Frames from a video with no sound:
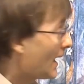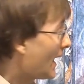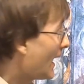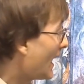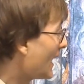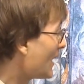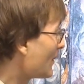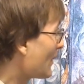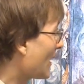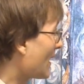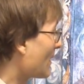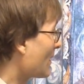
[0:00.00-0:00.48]

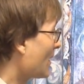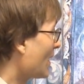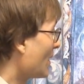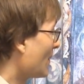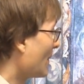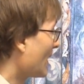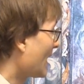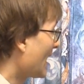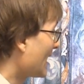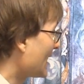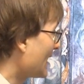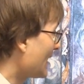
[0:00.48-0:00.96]
Anyway,
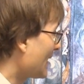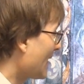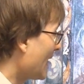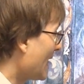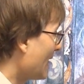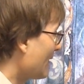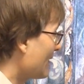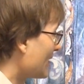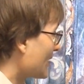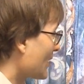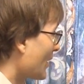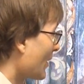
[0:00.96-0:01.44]
we're getting
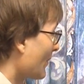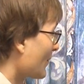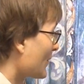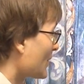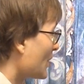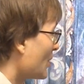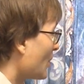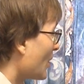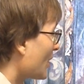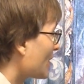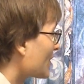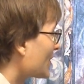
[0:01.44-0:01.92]
there. It's got up
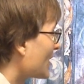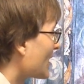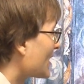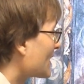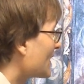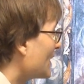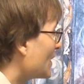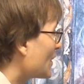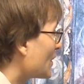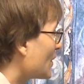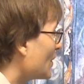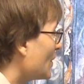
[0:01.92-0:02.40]
to what,
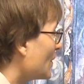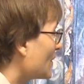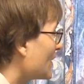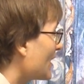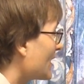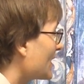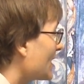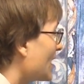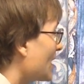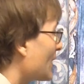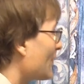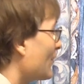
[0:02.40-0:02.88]
62,
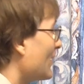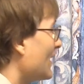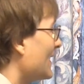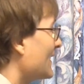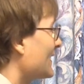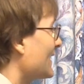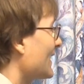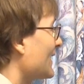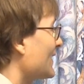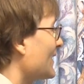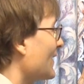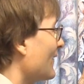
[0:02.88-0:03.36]
63,
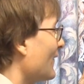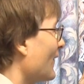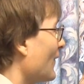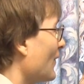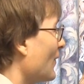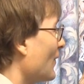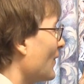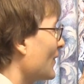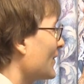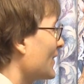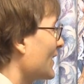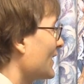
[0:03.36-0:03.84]

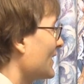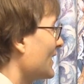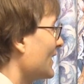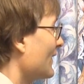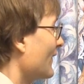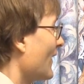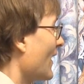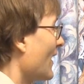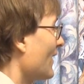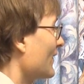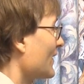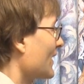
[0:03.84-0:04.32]
64,
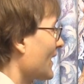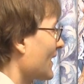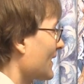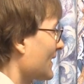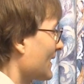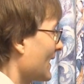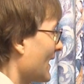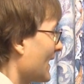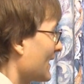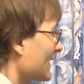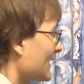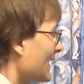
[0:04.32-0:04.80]
65,
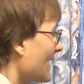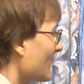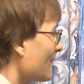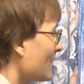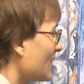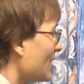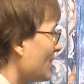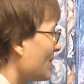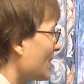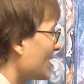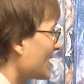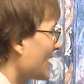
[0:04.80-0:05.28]

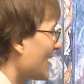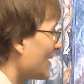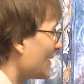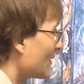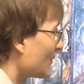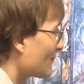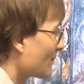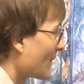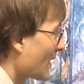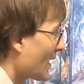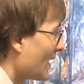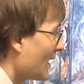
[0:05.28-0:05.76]
70%.
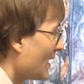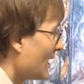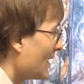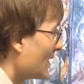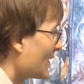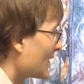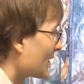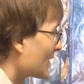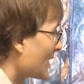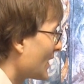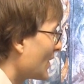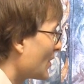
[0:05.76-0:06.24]

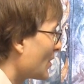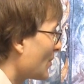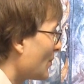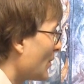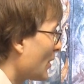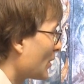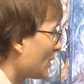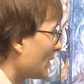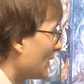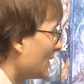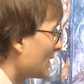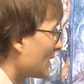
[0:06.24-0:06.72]
So the
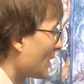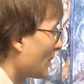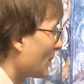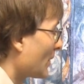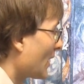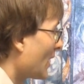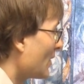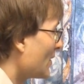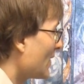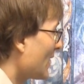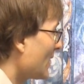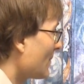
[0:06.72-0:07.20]
model is
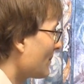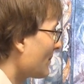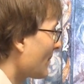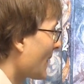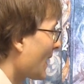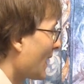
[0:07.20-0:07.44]
uploading